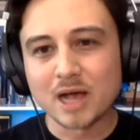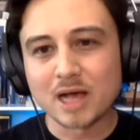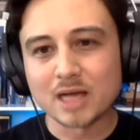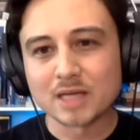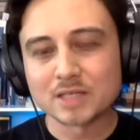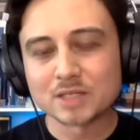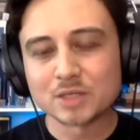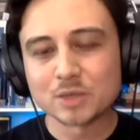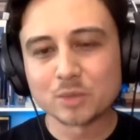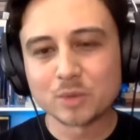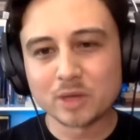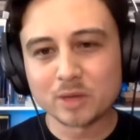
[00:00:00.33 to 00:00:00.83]

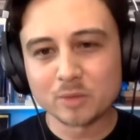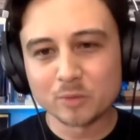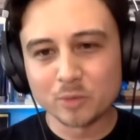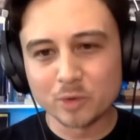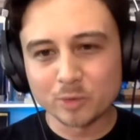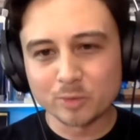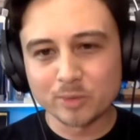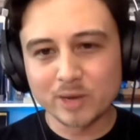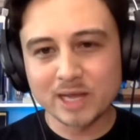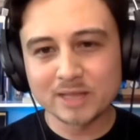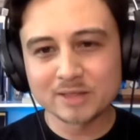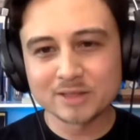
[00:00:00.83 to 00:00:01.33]
So
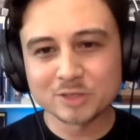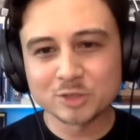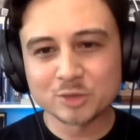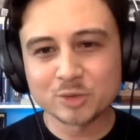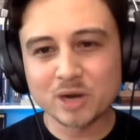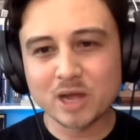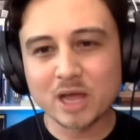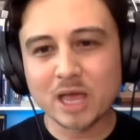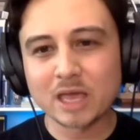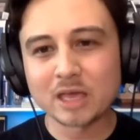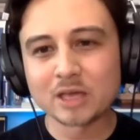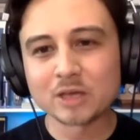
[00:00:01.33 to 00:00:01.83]
we ran the
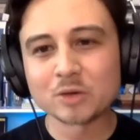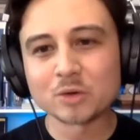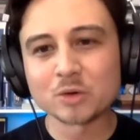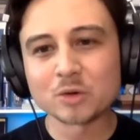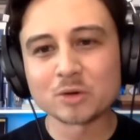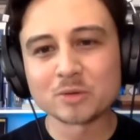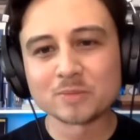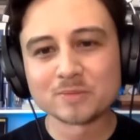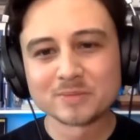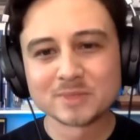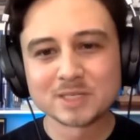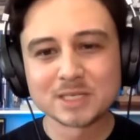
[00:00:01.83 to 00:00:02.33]

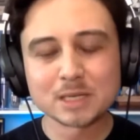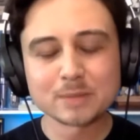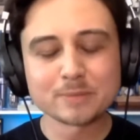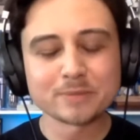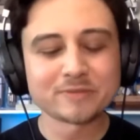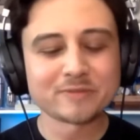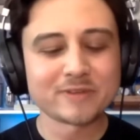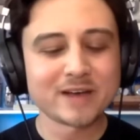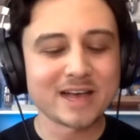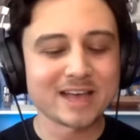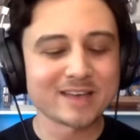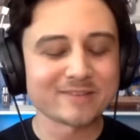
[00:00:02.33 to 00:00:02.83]
triangle. Tip
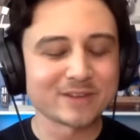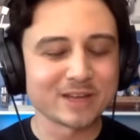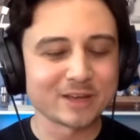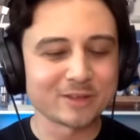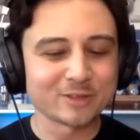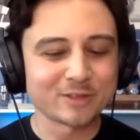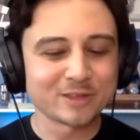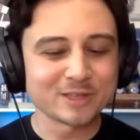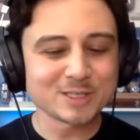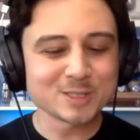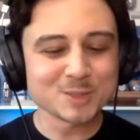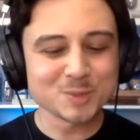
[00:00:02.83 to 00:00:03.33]
5. Now
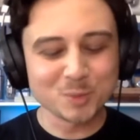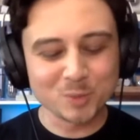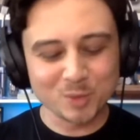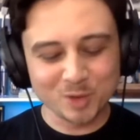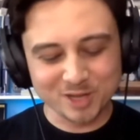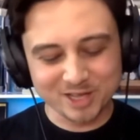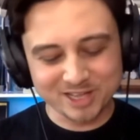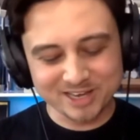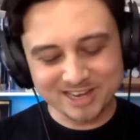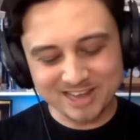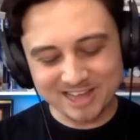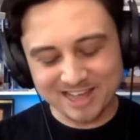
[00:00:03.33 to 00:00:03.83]
this
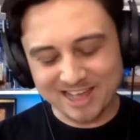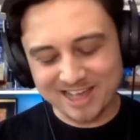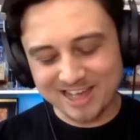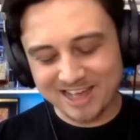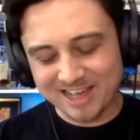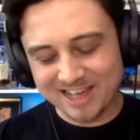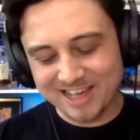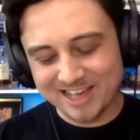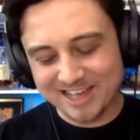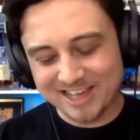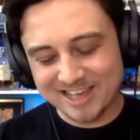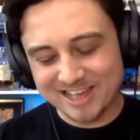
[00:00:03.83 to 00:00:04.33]
one
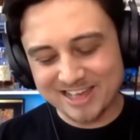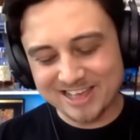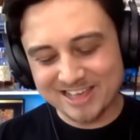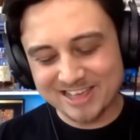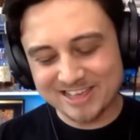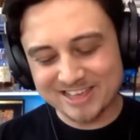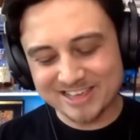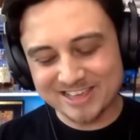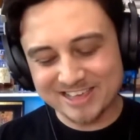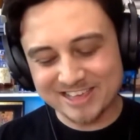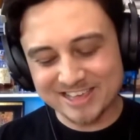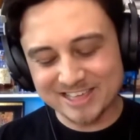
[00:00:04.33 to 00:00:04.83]

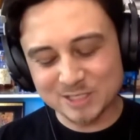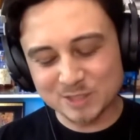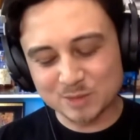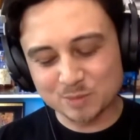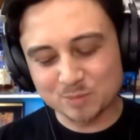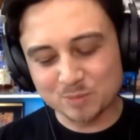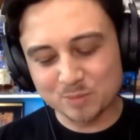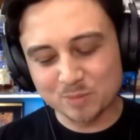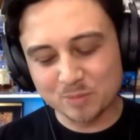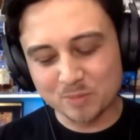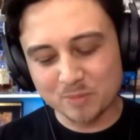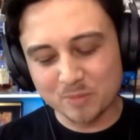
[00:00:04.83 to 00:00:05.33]

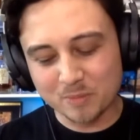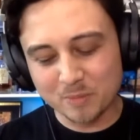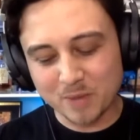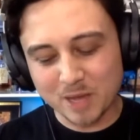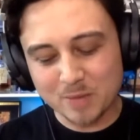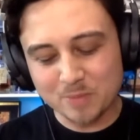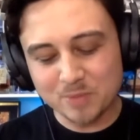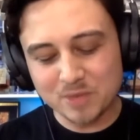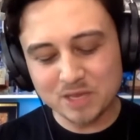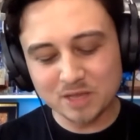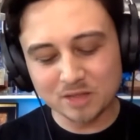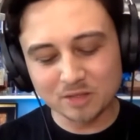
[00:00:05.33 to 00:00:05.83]

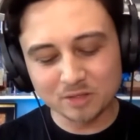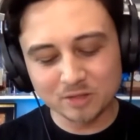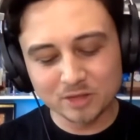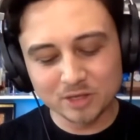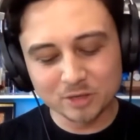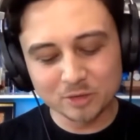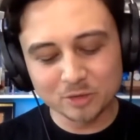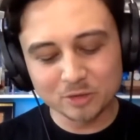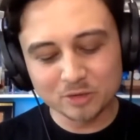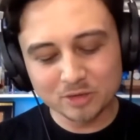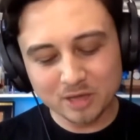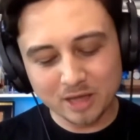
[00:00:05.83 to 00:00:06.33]
might be a
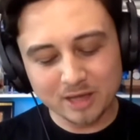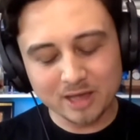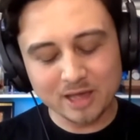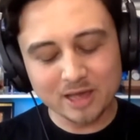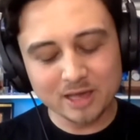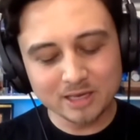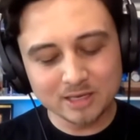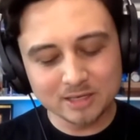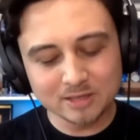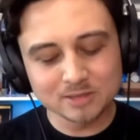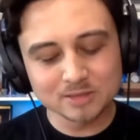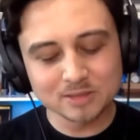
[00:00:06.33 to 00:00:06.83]
little.
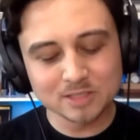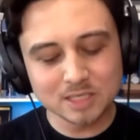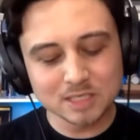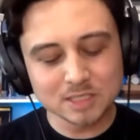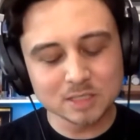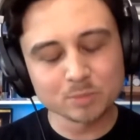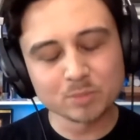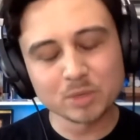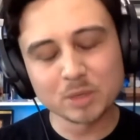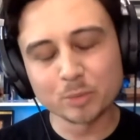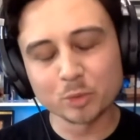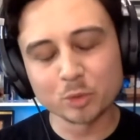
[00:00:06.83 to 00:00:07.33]
I can see
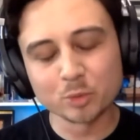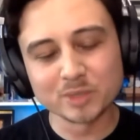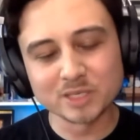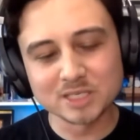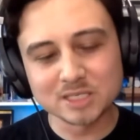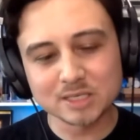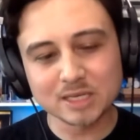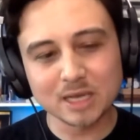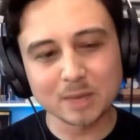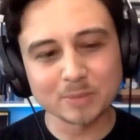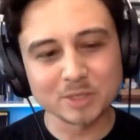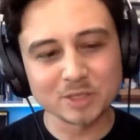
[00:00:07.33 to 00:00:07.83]
some people will be
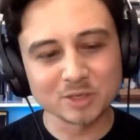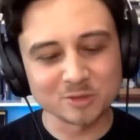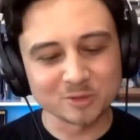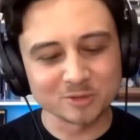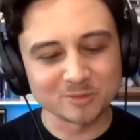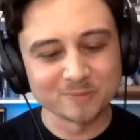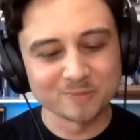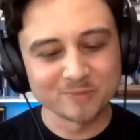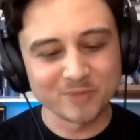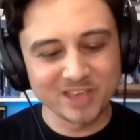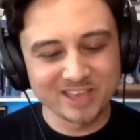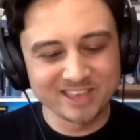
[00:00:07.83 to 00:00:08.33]

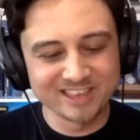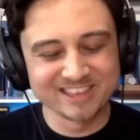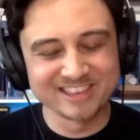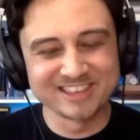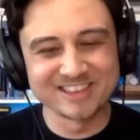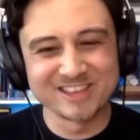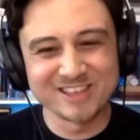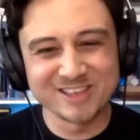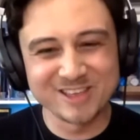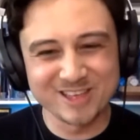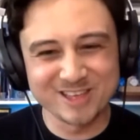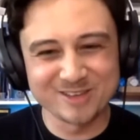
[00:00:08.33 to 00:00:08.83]
skeptical
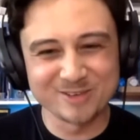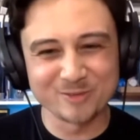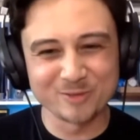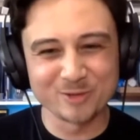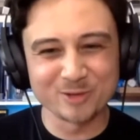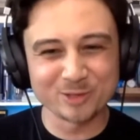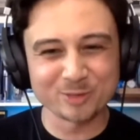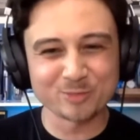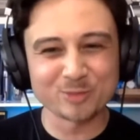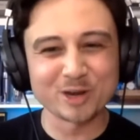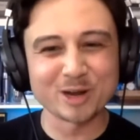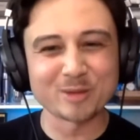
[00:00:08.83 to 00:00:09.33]

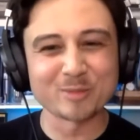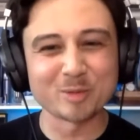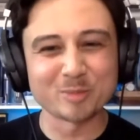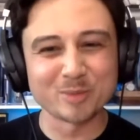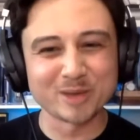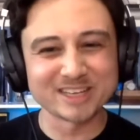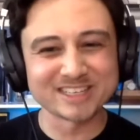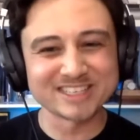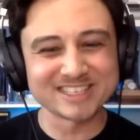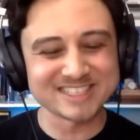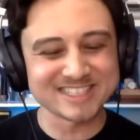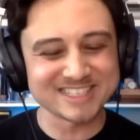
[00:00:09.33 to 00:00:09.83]
with what I'm
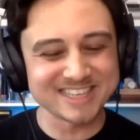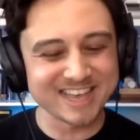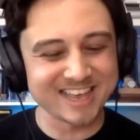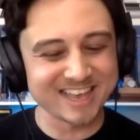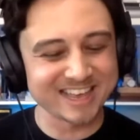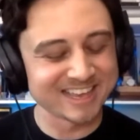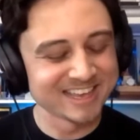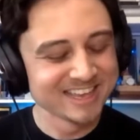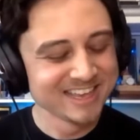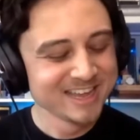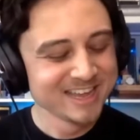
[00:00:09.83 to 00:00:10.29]
about to say.